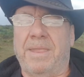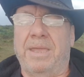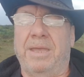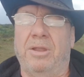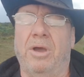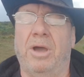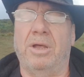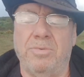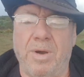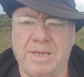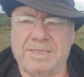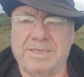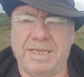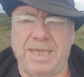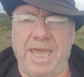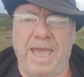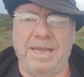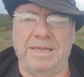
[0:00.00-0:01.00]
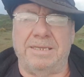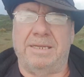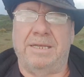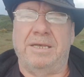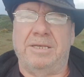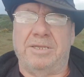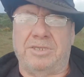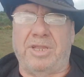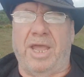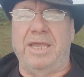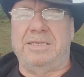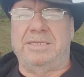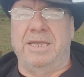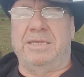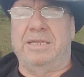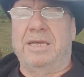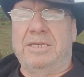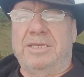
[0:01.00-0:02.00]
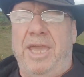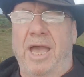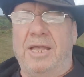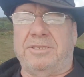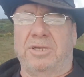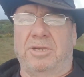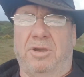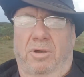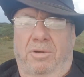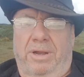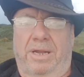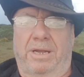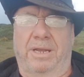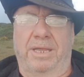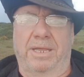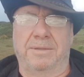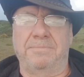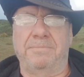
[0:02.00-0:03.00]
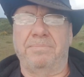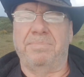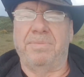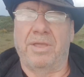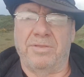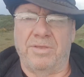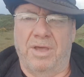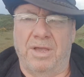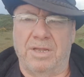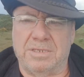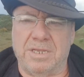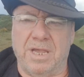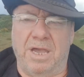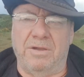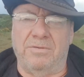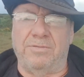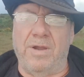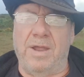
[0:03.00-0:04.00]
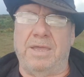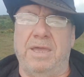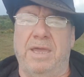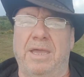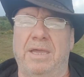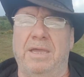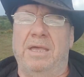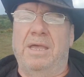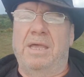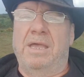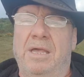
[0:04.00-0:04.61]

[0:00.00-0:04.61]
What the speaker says: had once again stated categorically that fracking